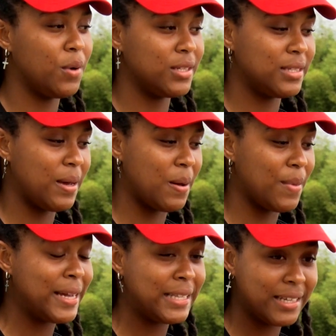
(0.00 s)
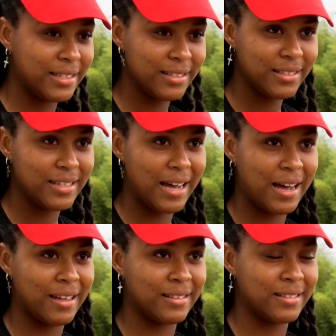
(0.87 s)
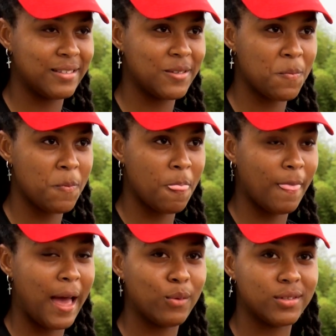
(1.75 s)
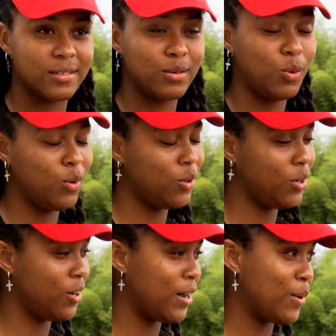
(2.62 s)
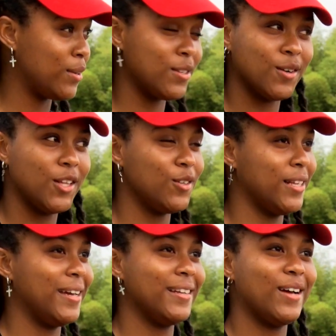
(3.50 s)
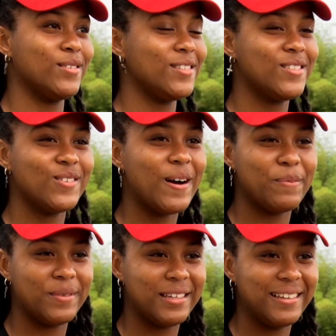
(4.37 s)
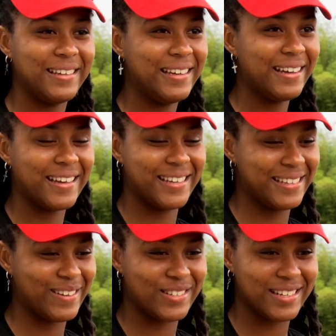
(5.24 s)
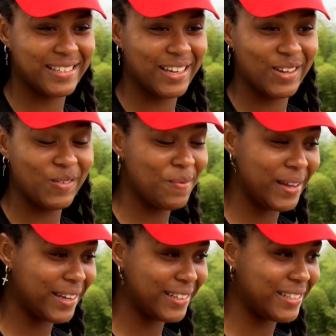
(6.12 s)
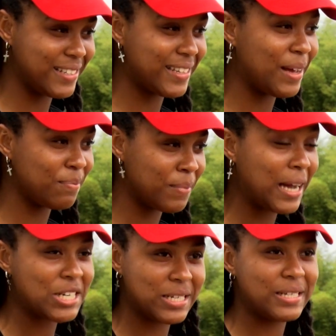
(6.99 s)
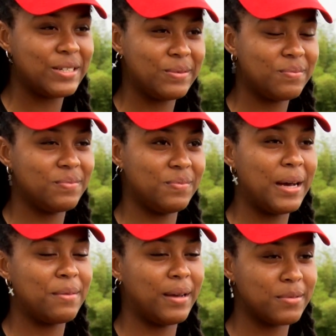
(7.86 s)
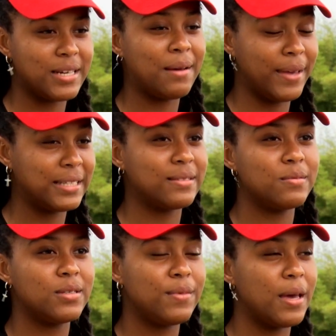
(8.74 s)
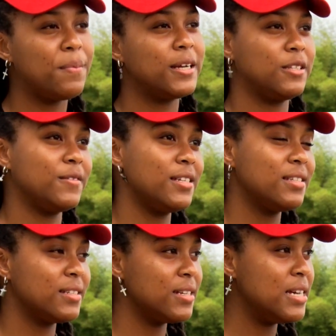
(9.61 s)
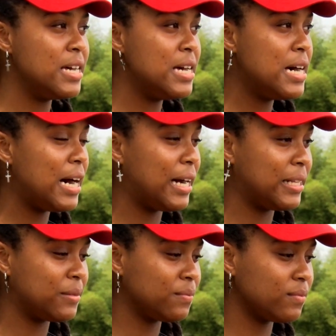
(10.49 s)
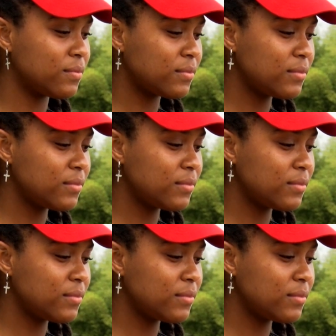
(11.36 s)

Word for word: but um, I did, and I was, I was on cloud nine. I was so happy because I was just like, oh my goodness, I'm actually, I'm, I'm getting to be a part of this, and